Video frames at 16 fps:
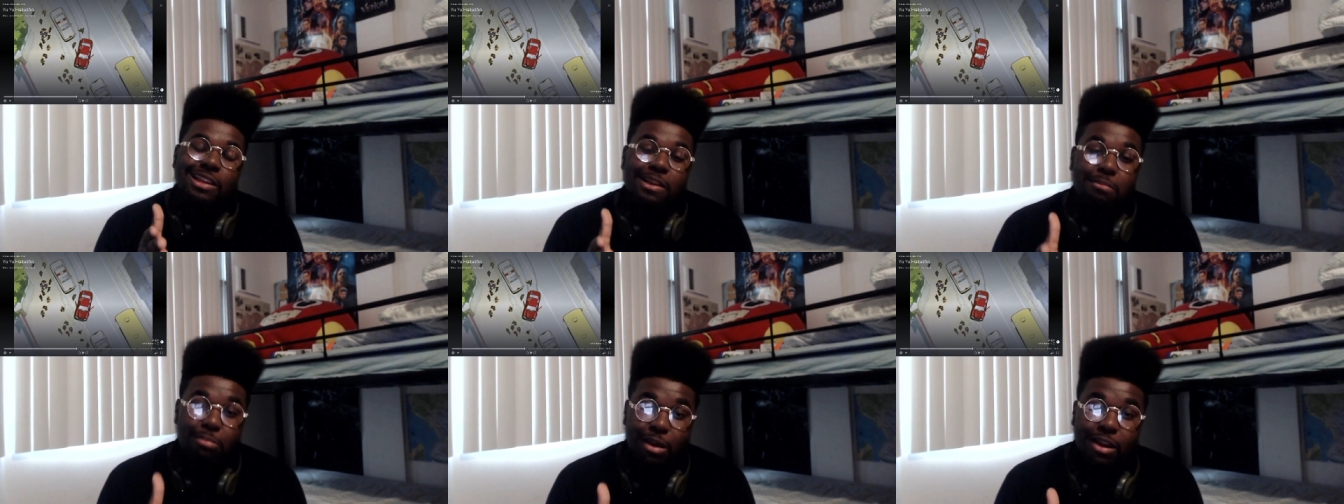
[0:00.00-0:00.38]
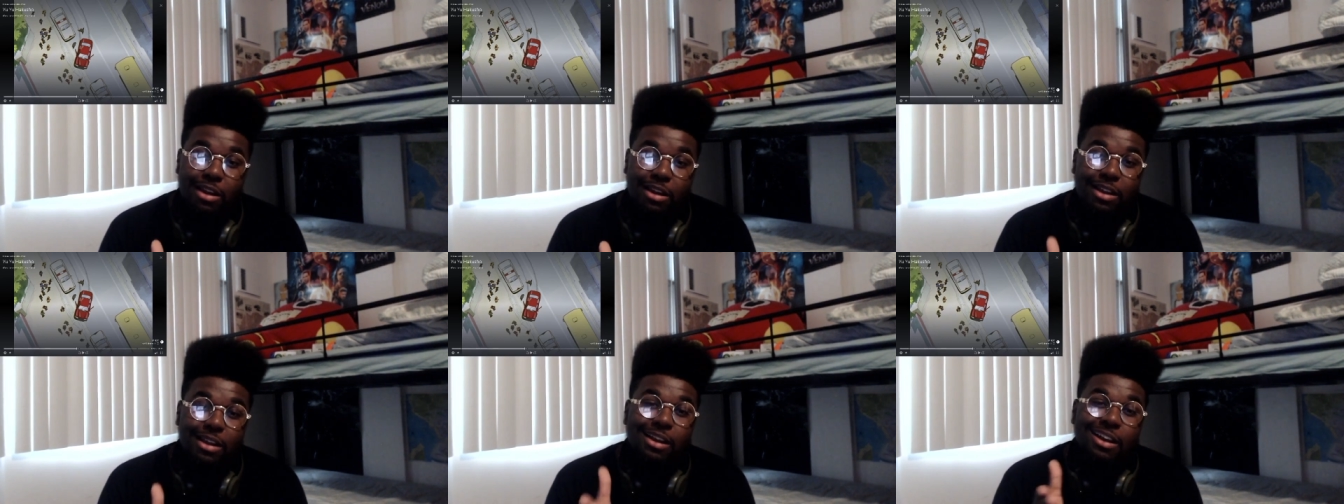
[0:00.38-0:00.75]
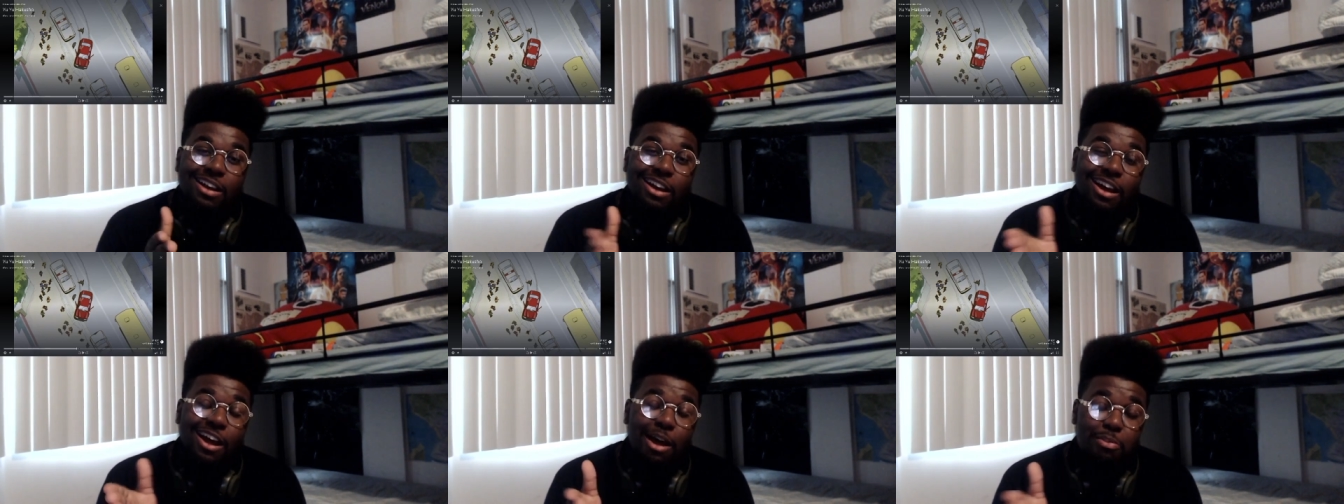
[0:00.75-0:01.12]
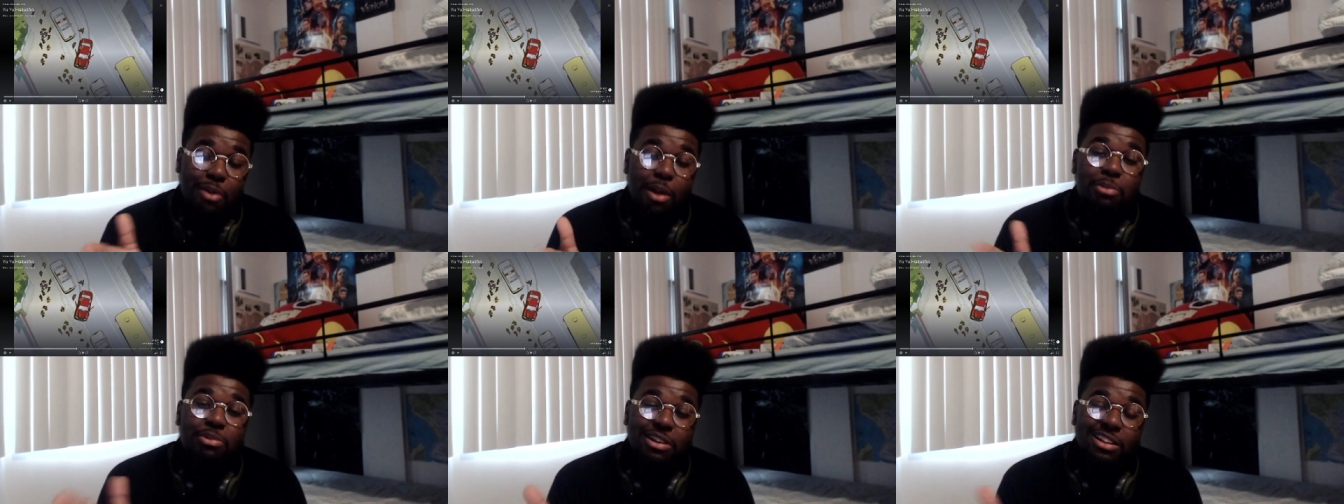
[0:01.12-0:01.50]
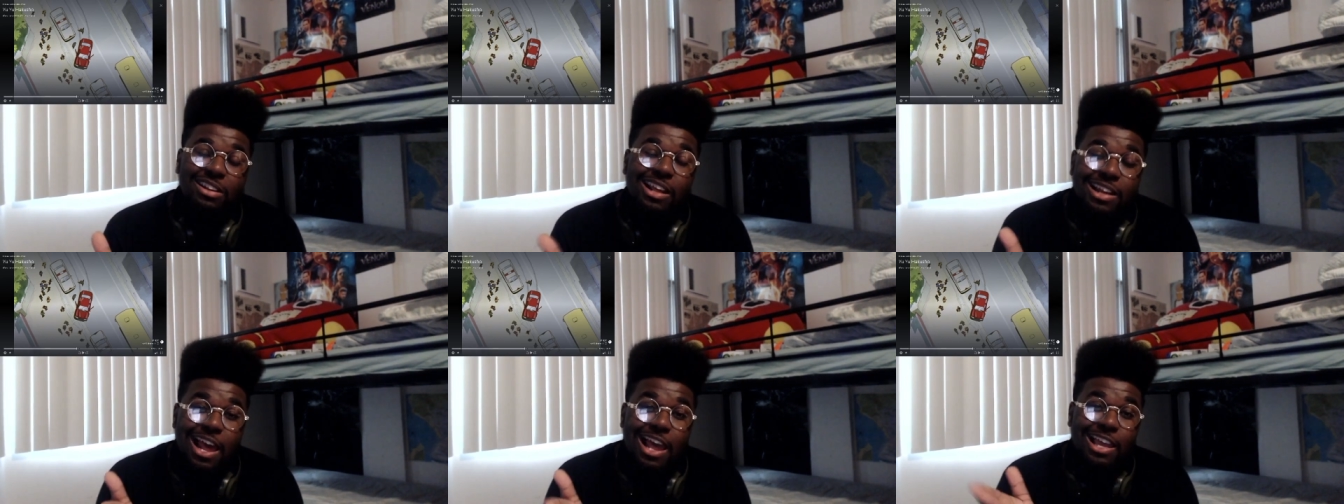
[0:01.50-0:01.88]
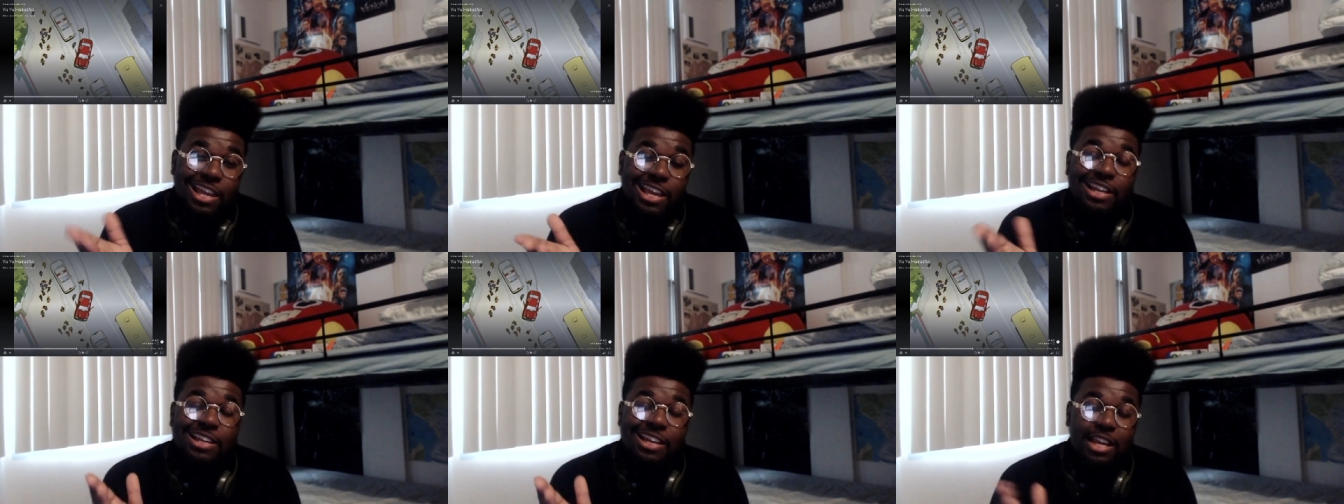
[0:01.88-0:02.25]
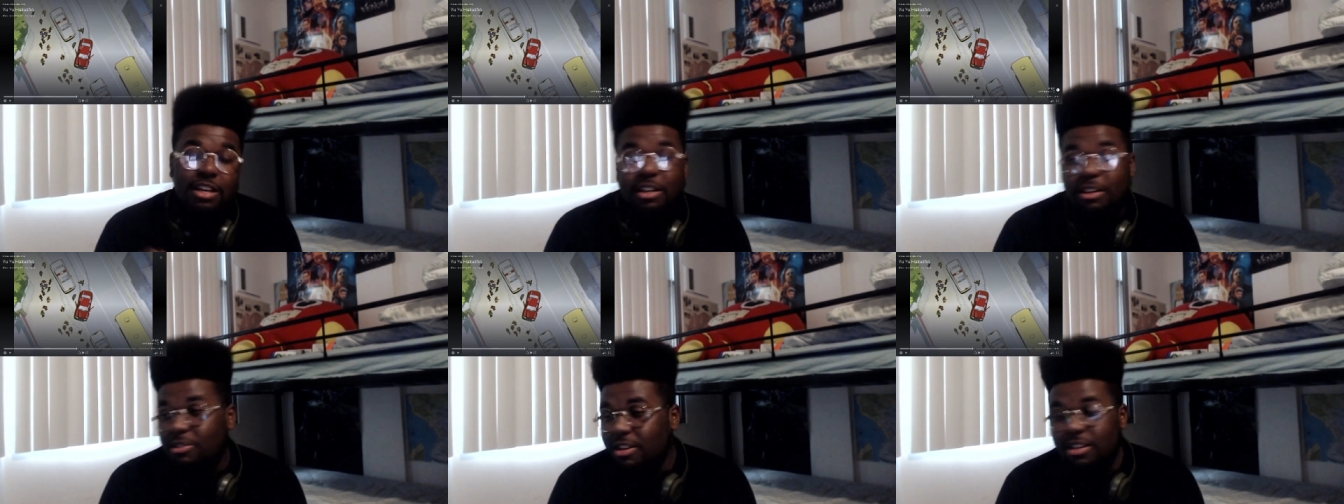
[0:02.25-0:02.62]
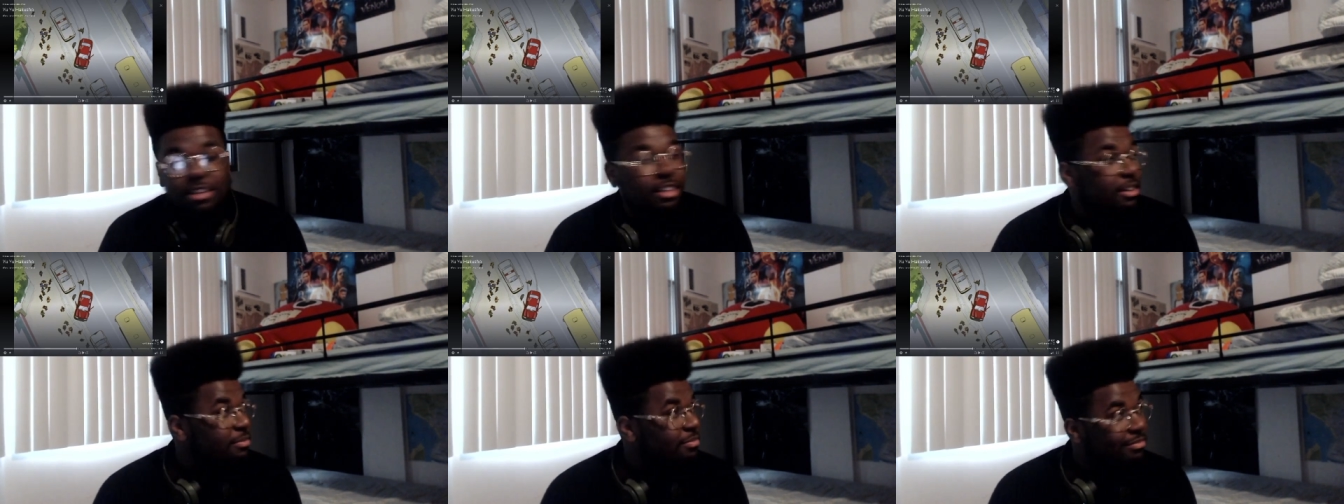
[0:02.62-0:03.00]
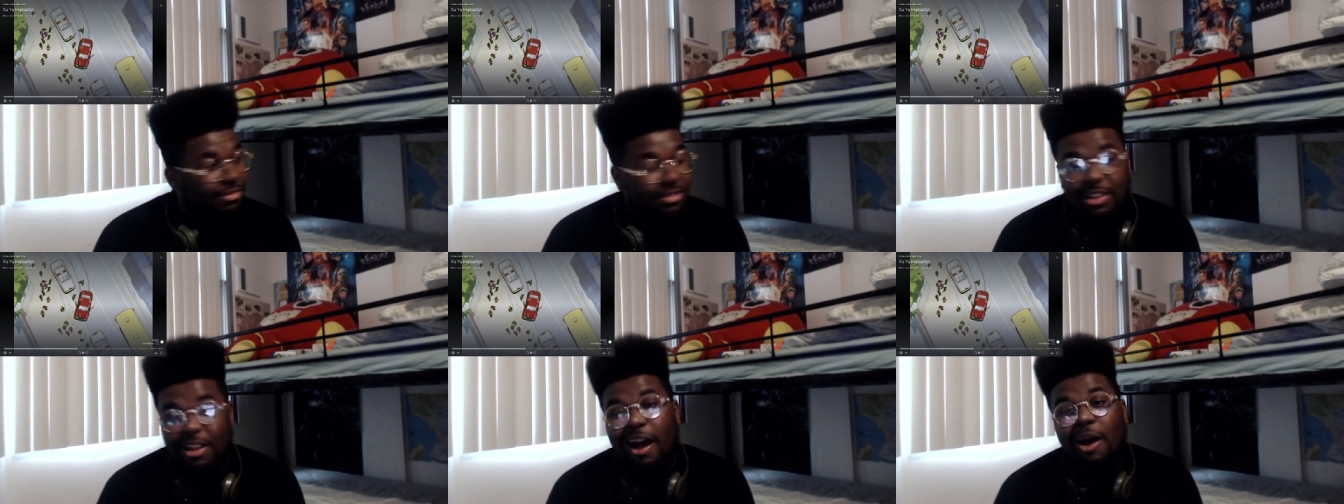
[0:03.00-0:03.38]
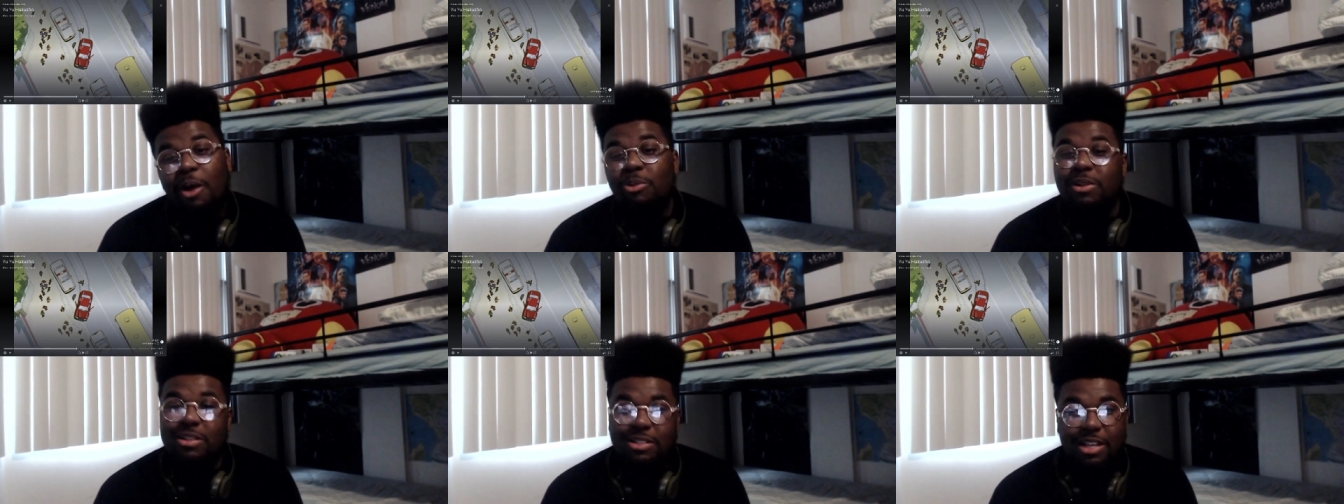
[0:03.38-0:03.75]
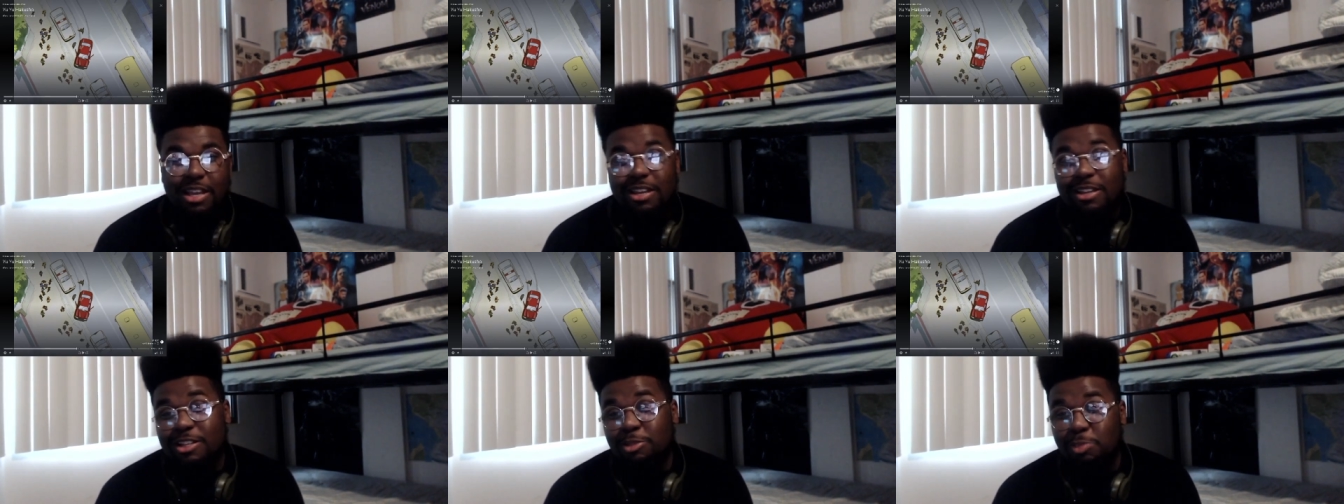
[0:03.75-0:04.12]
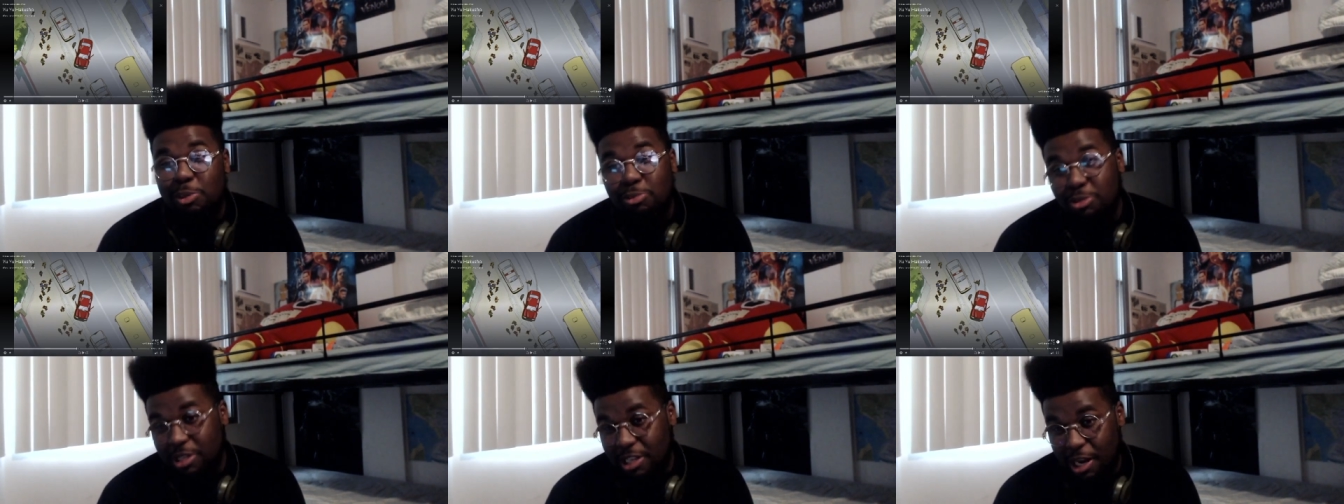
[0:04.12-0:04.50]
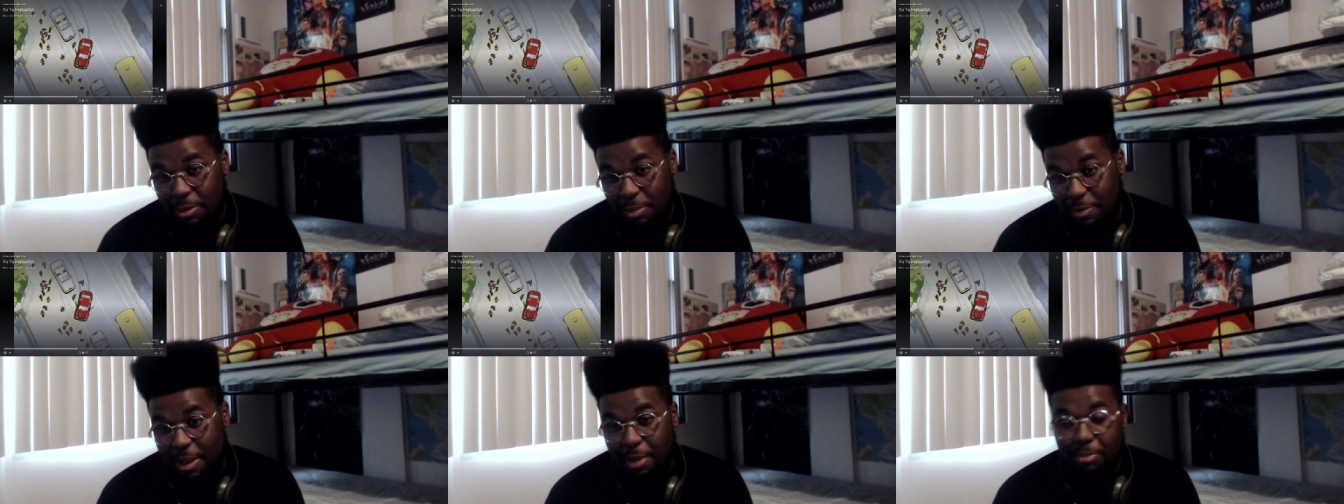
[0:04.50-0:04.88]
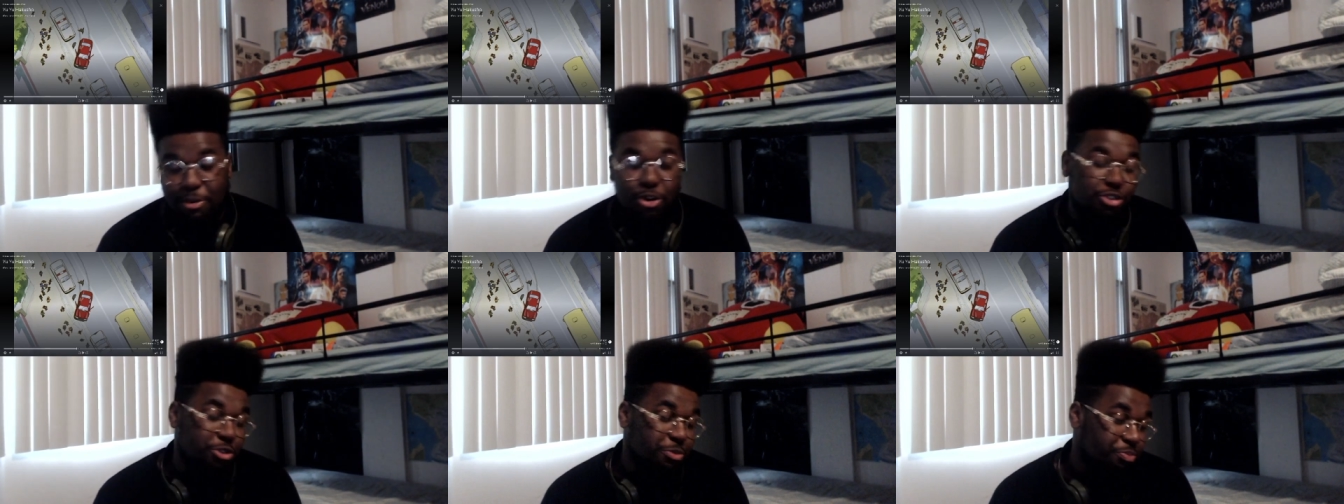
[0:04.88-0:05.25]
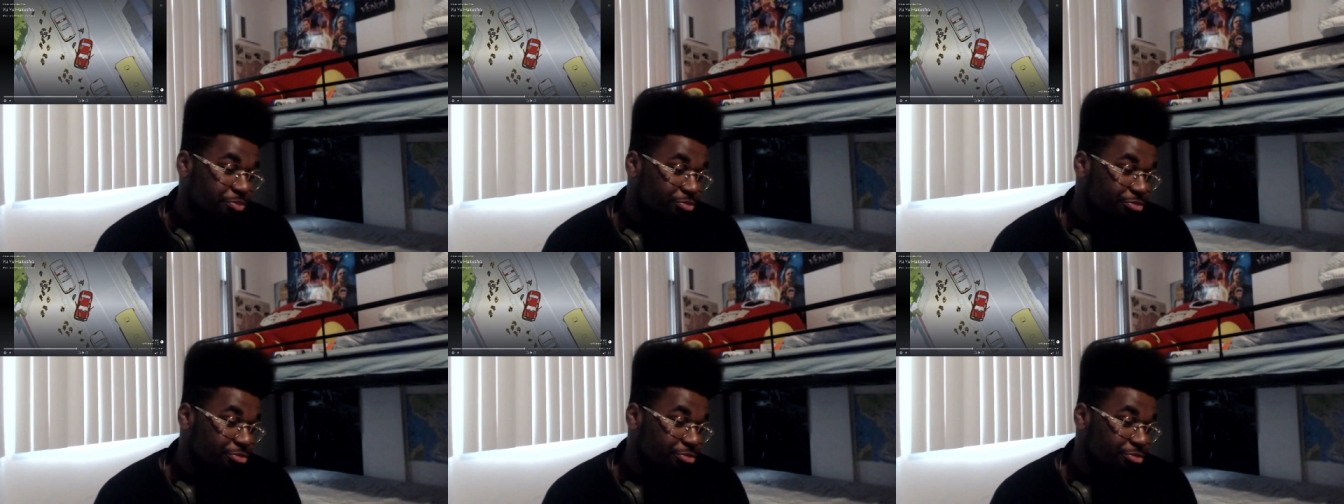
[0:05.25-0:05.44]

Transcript: Bruh, I probably would have let that kid get... You know what? Look, I don't want to say it because people would think I'm a bad person.